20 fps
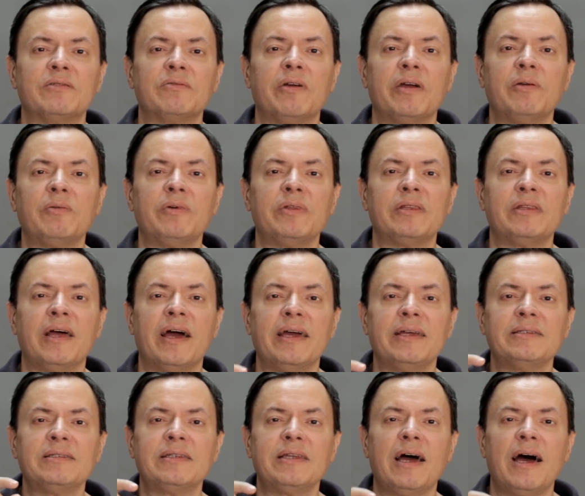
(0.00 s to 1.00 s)
trade with
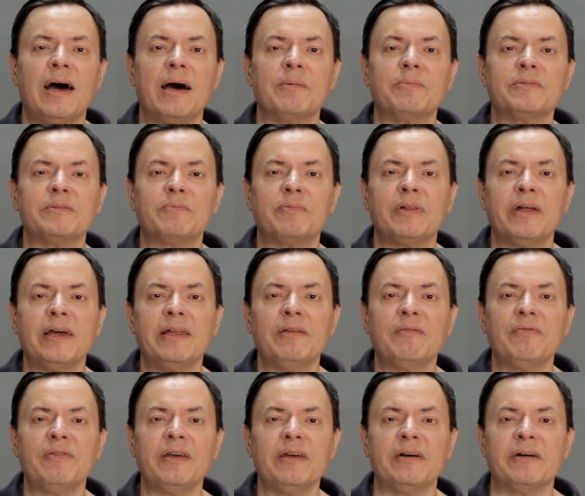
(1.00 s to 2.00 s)
tight stops, play the
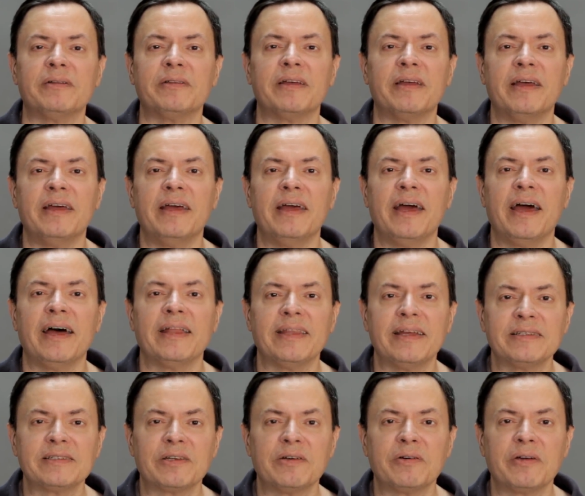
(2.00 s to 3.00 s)
field, and
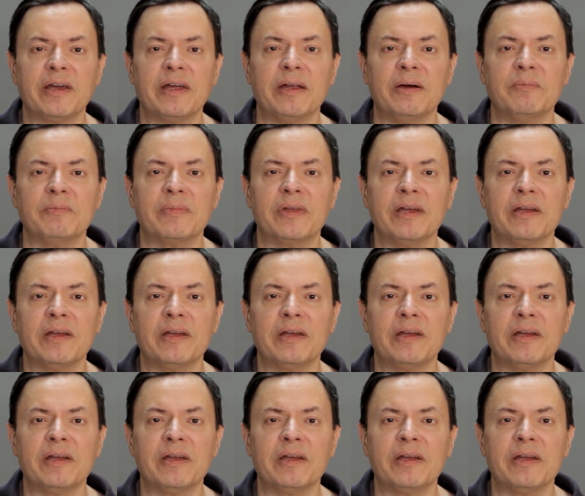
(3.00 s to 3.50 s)
let's go get them.